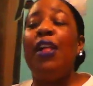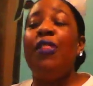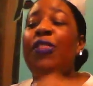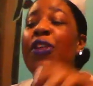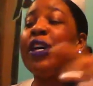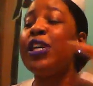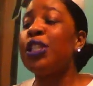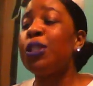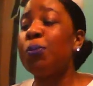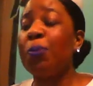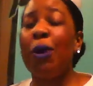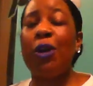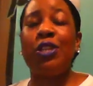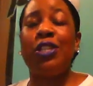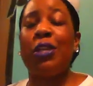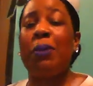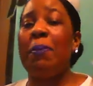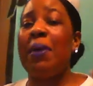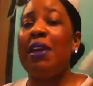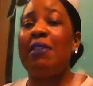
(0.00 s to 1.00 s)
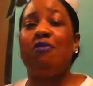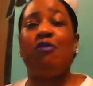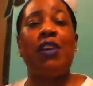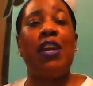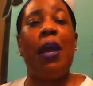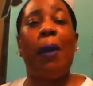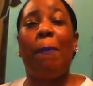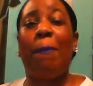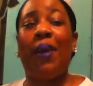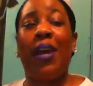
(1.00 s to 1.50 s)
This person may
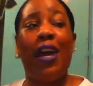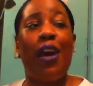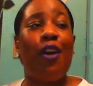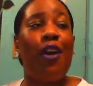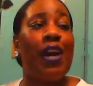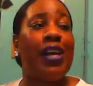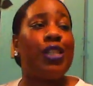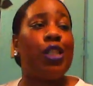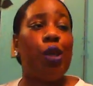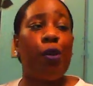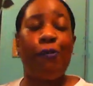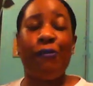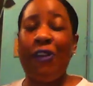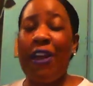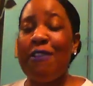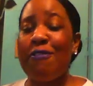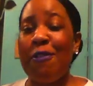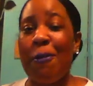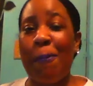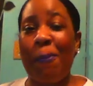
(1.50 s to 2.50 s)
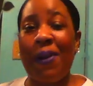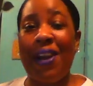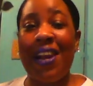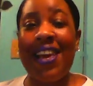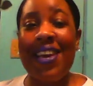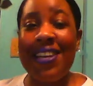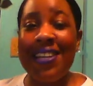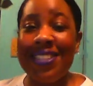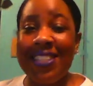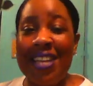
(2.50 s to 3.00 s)
reappear at your favorite
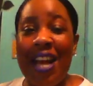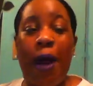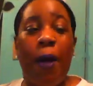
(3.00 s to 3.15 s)
place,